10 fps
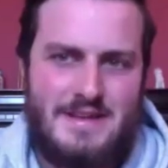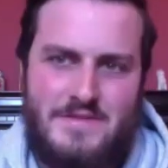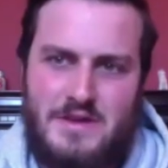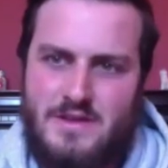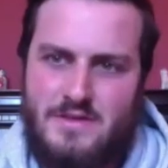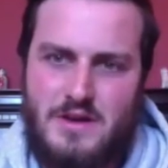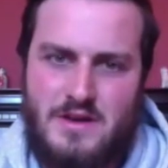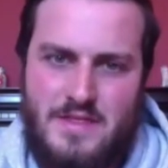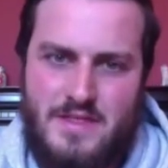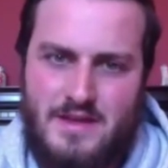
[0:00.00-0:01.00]
And have you got
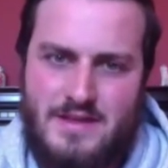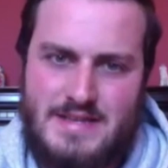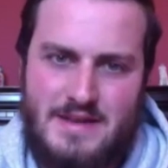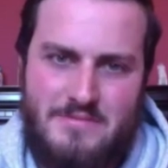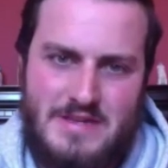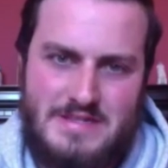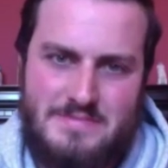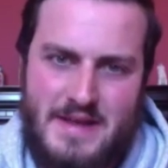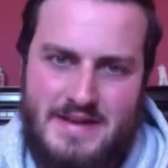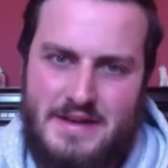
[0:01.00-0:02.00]
any celebrations
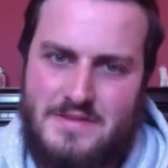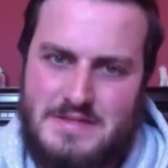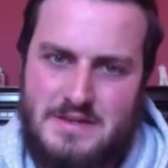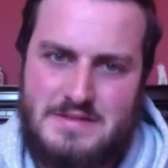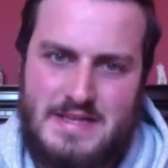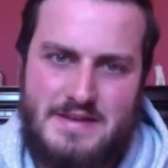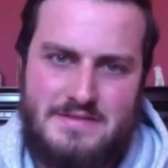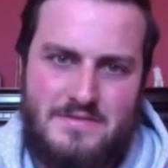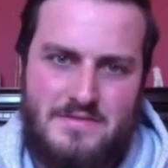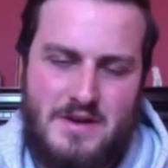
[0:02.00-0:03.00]
planned after lockdown
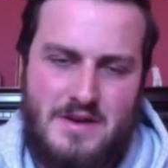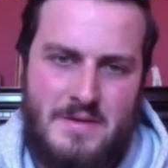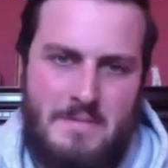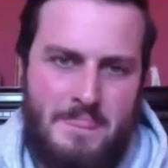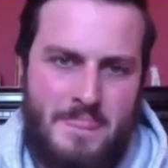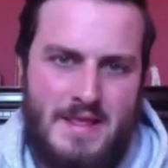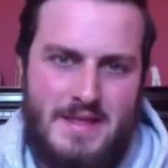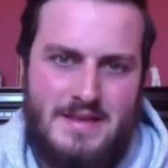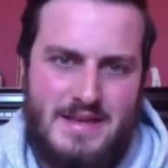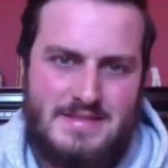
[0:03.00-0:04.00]
for
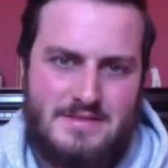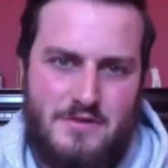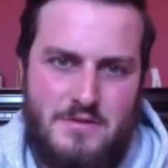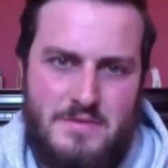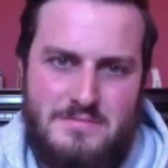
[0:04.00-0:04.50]
as a group?